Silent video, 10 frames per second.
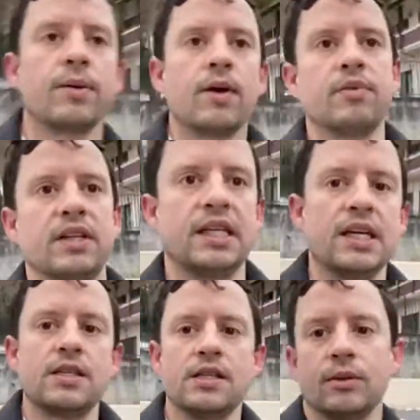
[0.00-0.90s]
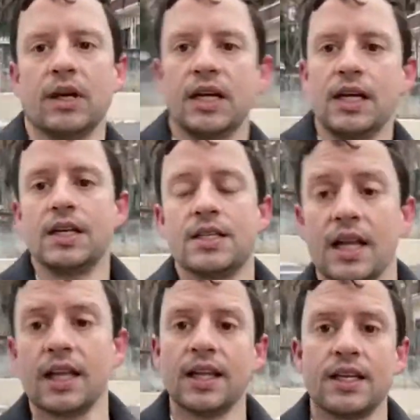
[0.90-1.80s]
completely destitute and I need to sell
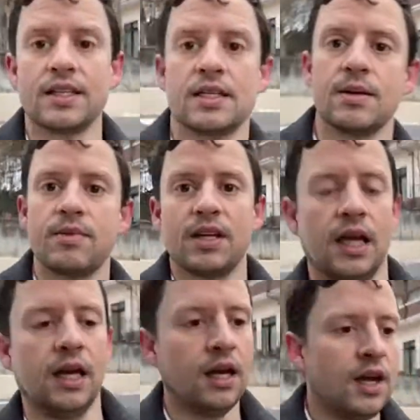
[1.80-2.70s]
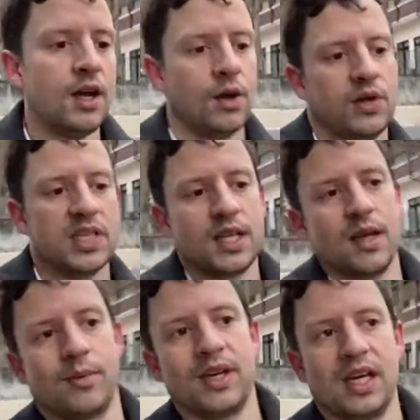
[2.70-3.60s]
it, like is it something that
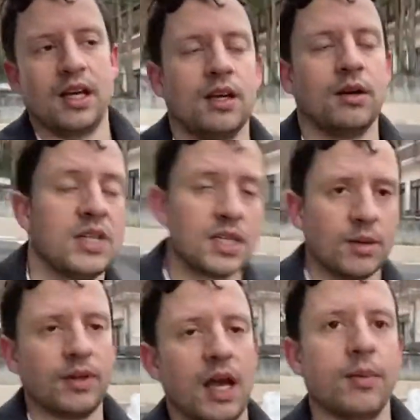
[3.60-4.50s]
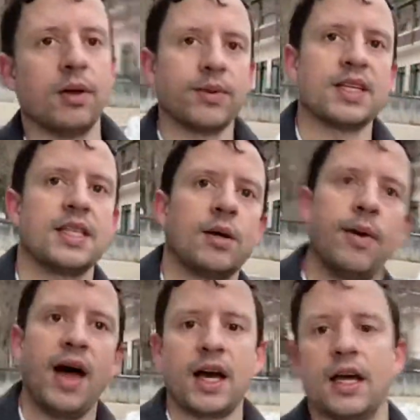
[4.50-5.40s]
reasonably I'll be able to sell
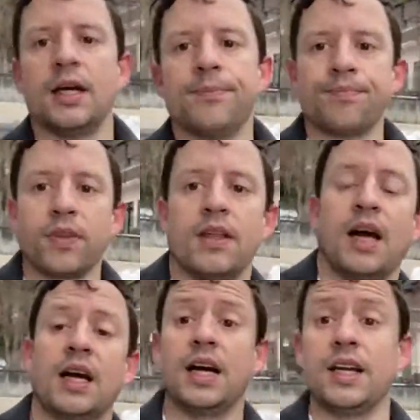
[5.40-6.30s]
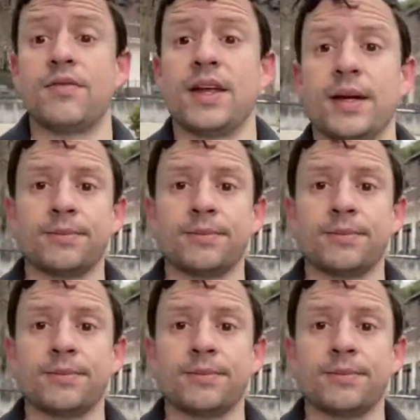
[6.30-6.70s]
back, that kind of thing.